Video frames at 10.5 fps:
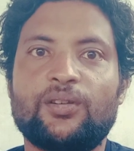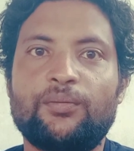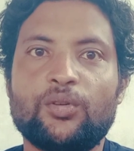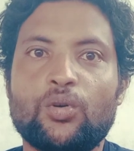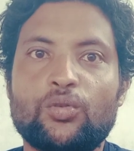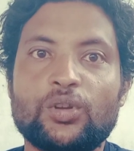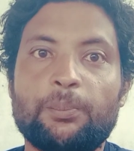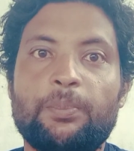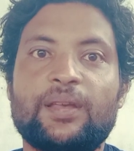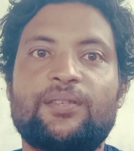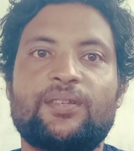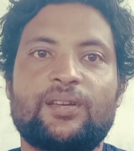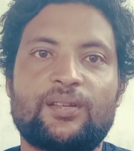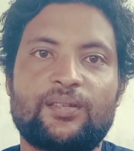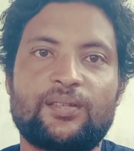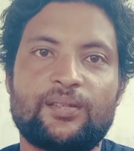You have to go to the
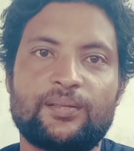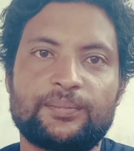basics.